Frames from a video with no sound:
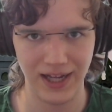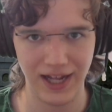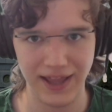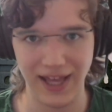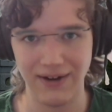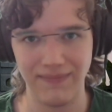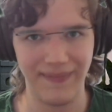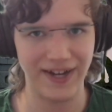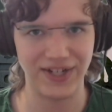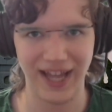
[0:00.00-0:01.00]
Then,
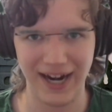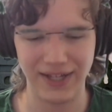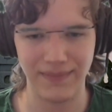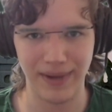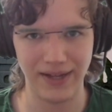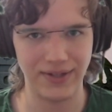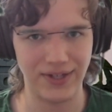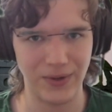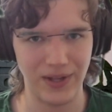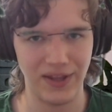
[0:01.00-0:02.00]
I just added some buttons
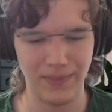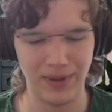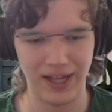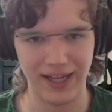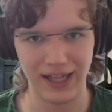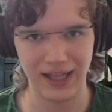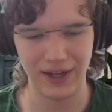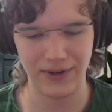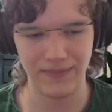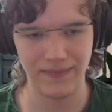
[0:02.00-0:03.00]
to it that the player can click
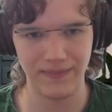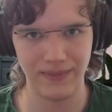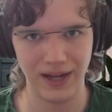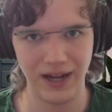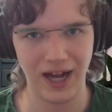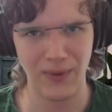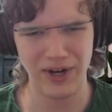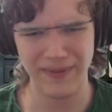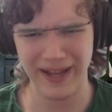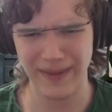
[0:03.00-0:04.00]
on. I wanted
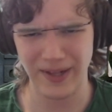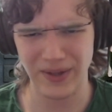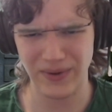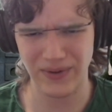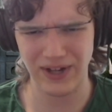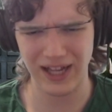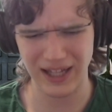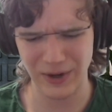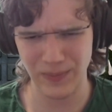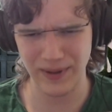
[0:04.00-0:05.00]
to make them look a
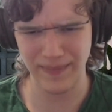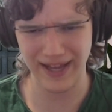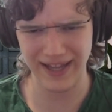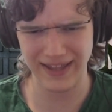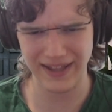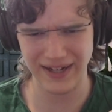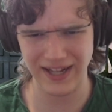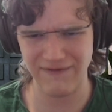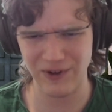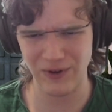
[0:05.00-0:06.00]
little bit better than the
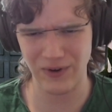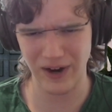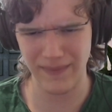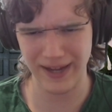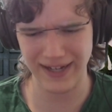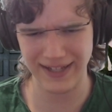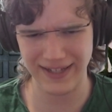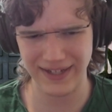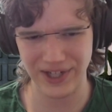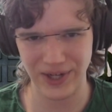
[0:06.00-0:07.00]
default grey
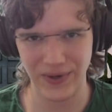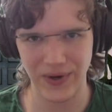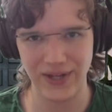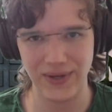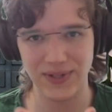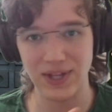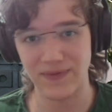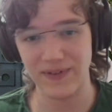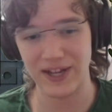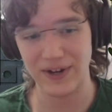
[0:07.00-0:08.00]
buttons, so I used this
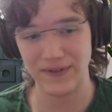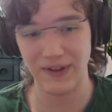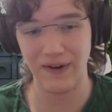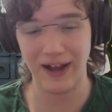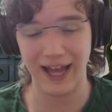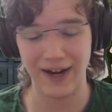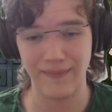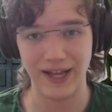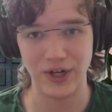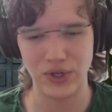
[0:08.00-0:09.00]
video to figure out how to
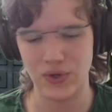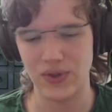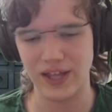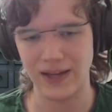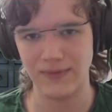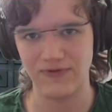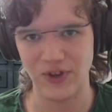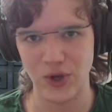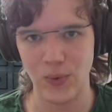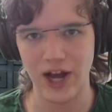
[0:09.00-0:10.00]
make new themes for
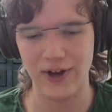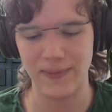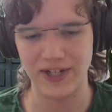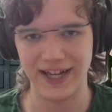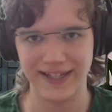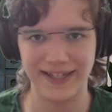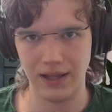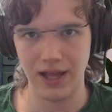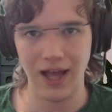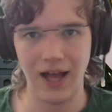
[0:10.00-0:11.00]
UI objects.
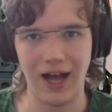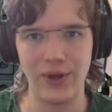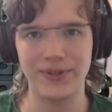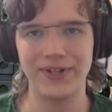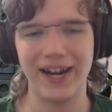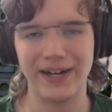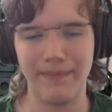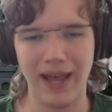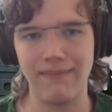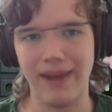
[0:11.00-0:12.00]
I also added a
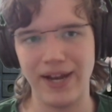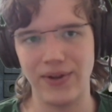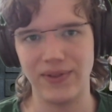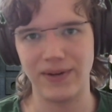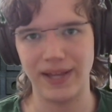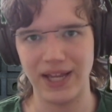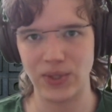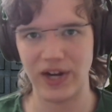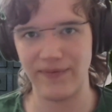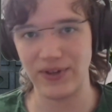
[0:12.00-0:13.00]
main menu that appears
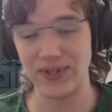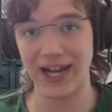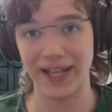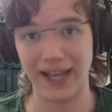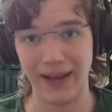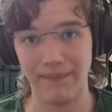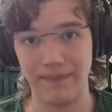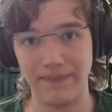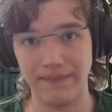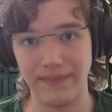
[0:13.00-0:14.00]
whenever you start the game.
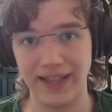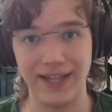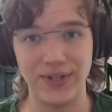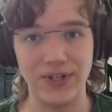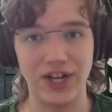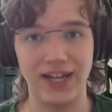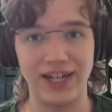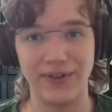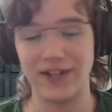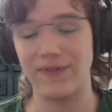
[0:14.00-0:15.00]
It lets you change
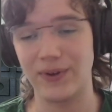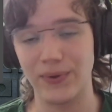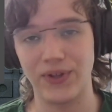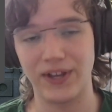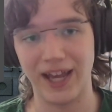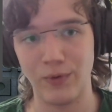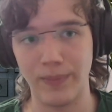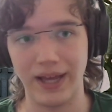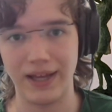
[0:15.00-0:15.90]
how difficult the game will be.